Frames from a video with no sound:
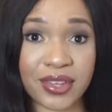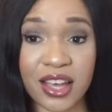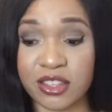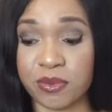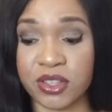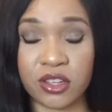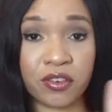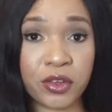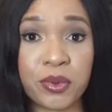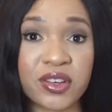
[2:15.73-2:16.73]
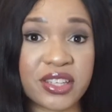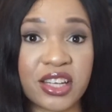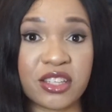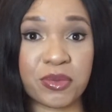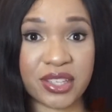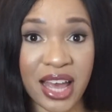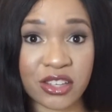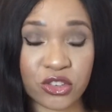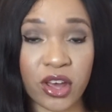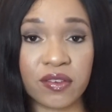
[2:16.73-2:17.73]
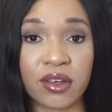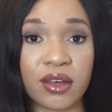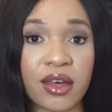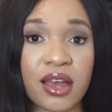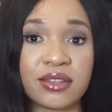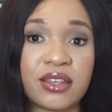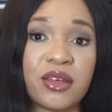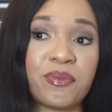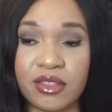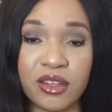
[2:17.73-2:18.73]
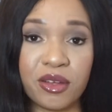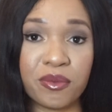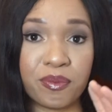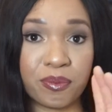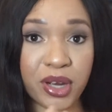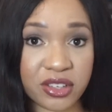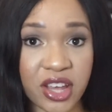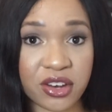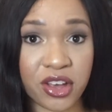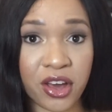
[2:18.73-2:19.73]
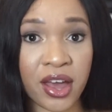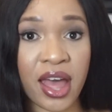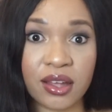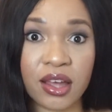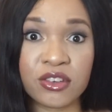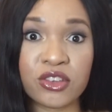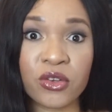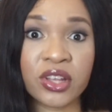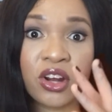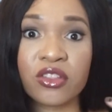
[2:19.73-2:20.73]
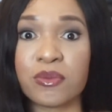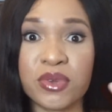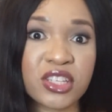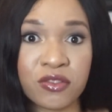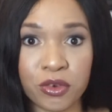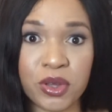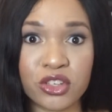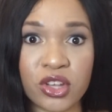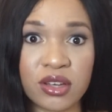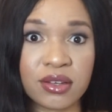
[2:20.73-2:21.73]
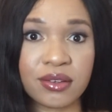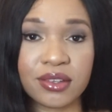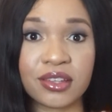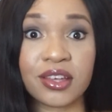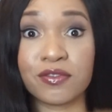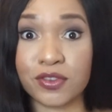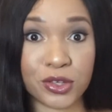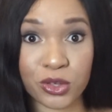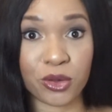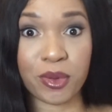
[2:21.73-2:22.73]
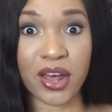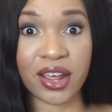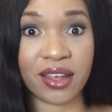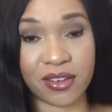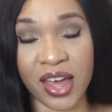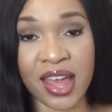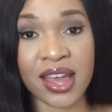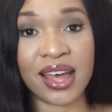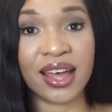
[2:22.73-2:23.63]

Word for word: I tip the delivery person, I tip the taxi driver, I tip the bartender, and don't let all the misinformation confuse you about it, okay?